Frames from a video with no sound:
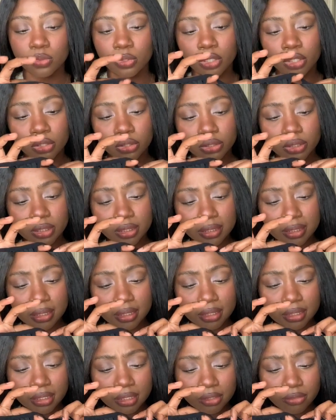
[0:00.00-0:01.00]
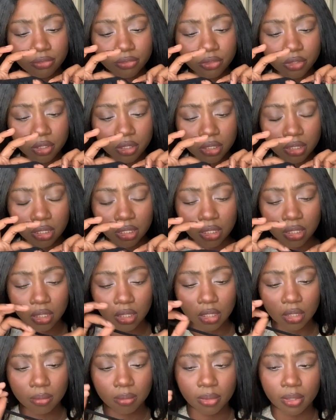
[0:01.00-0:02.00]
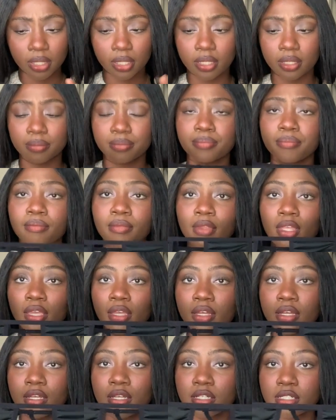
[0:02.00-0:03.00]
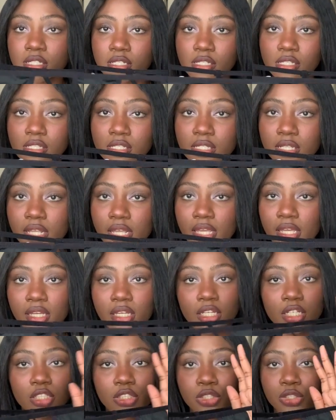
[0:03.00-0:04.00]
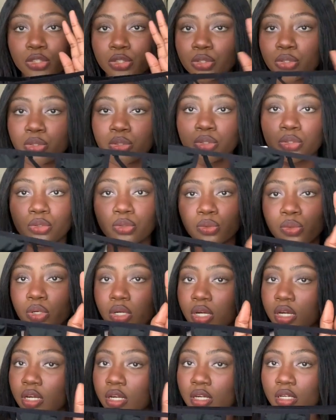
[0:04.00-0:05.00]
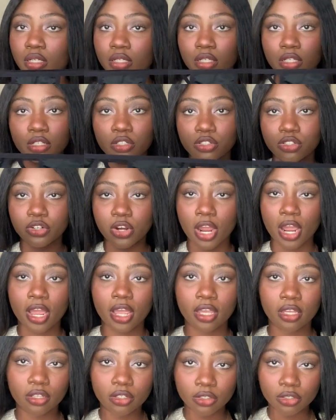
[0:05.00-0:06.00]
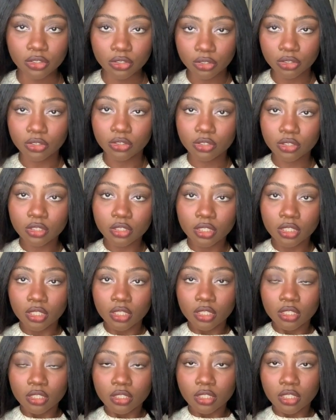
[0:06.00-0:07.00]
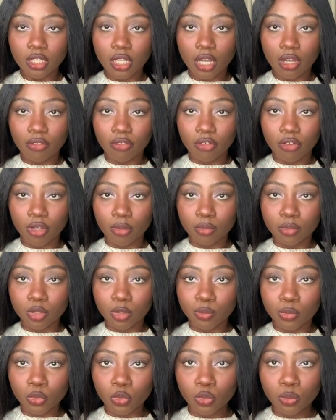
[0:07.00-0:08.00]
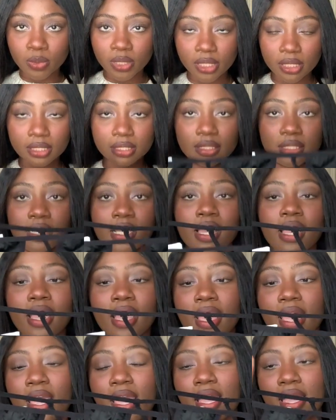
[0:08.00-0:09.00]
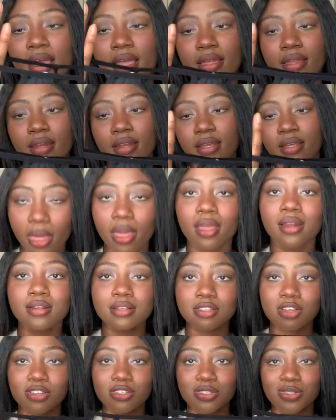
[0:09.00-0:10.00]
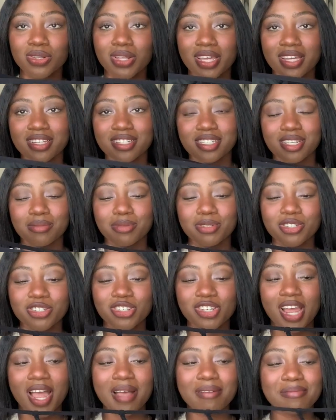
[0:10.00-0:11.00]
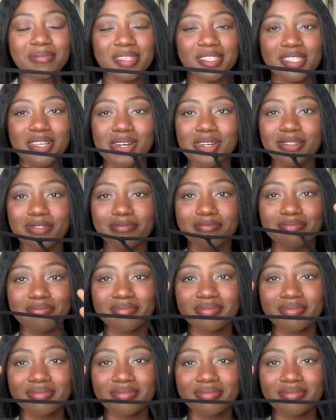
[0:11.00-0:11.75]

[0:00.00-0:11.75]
will see differently, but this is like two little triangles to cover up the boobies. And, and it's also like a double strap, so